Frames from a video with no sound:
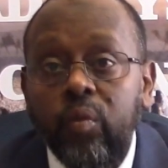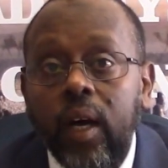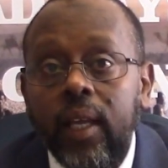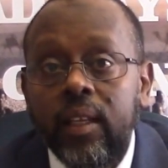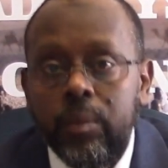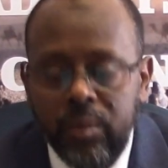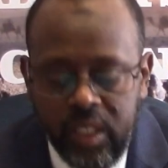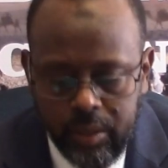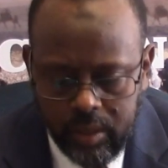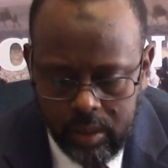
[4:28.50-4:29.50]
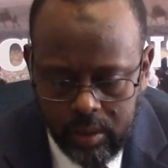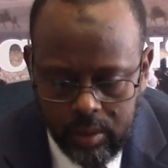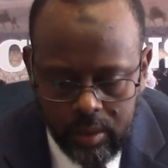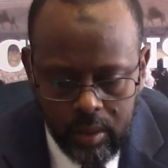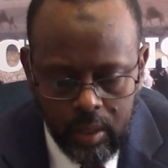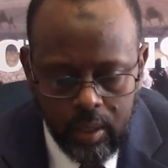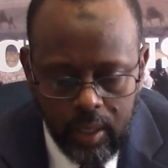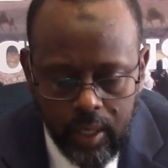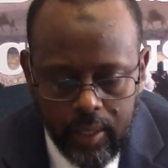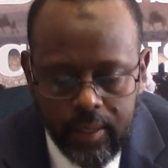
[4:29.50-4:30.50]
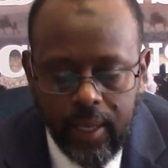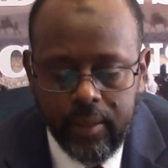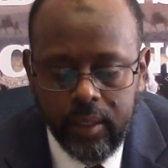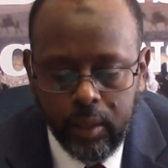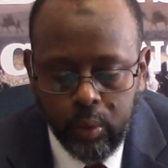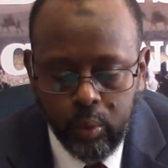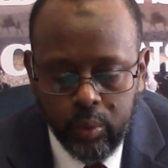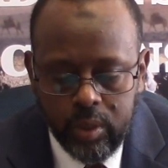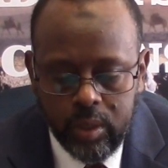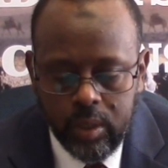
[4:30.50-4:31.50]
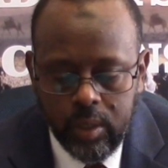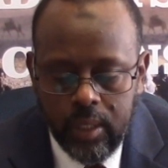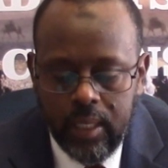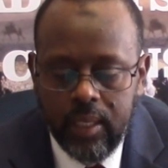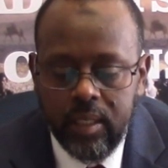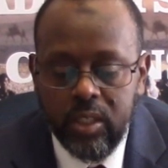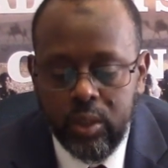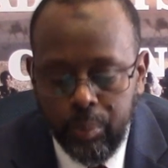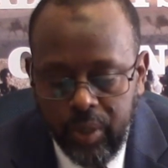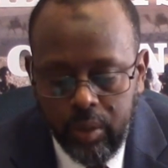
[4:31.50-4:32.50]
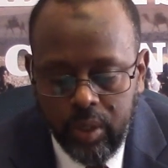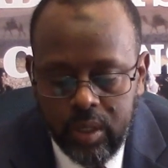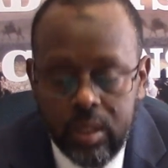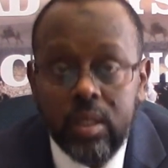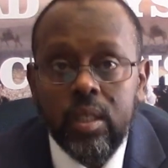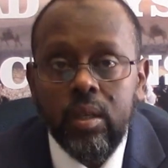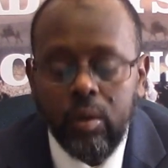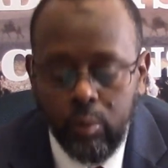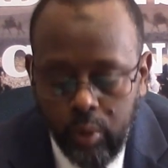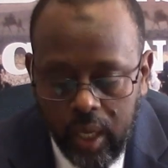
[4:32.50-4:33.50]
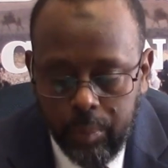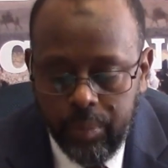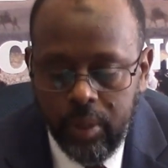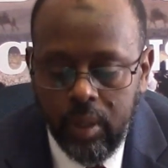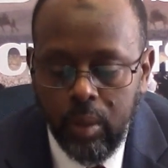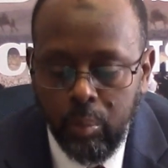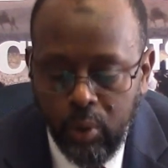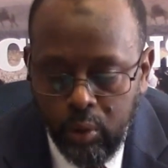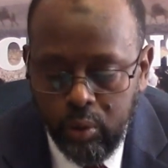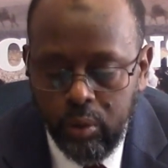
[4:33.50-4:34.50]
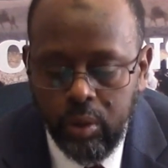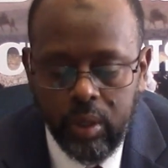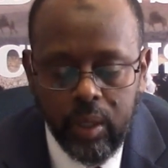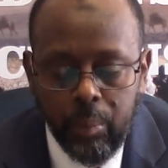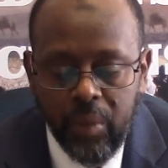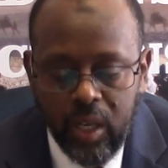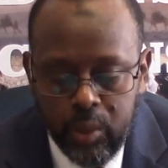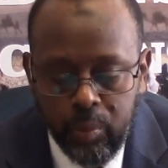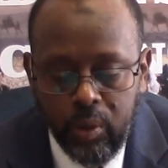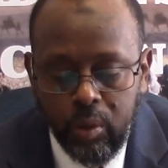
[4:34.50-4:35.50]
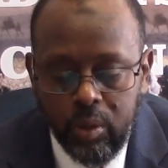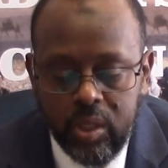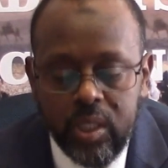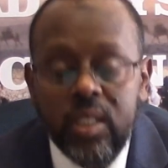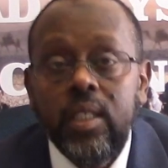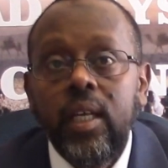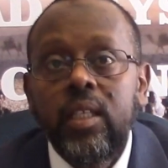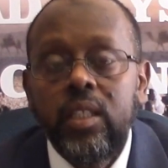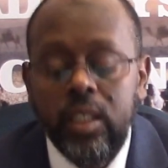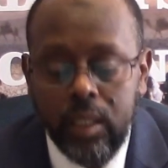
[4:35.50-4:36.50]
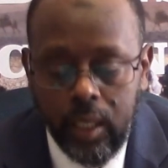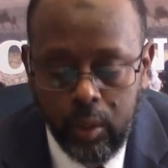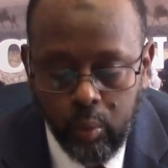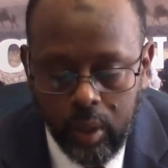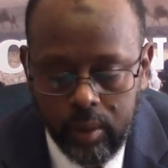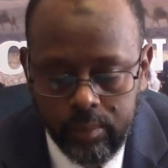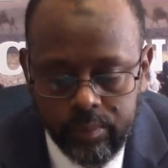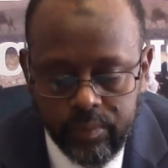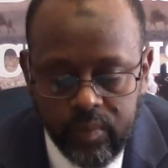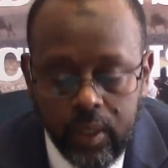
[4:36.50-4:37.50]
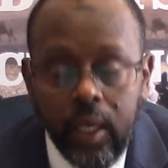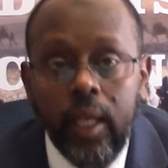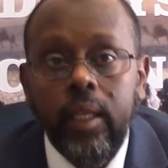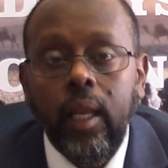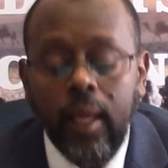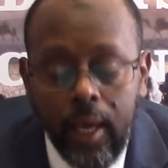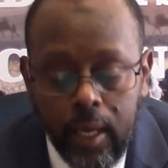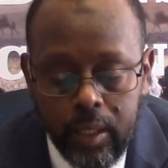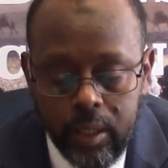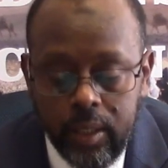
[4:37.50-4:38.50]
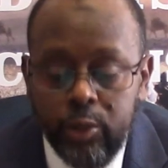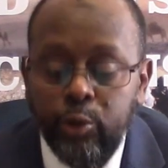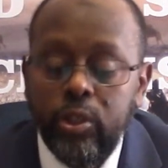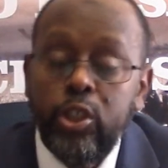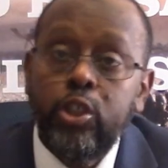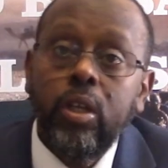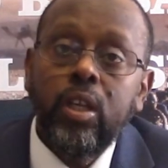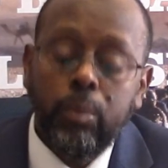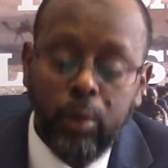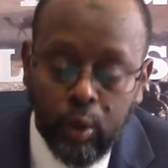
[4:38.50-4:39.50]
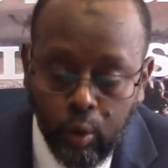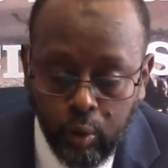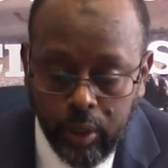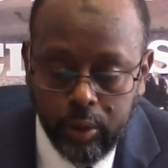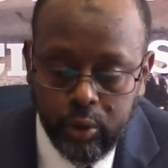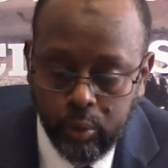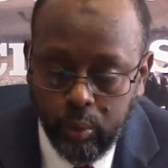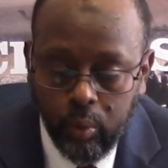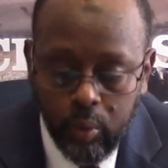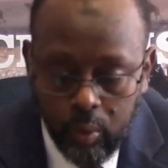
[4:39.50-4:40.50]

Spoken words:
violent means. And that includes disappearance, rape, murder, mass murder since 1991. And the land traditionally belonging to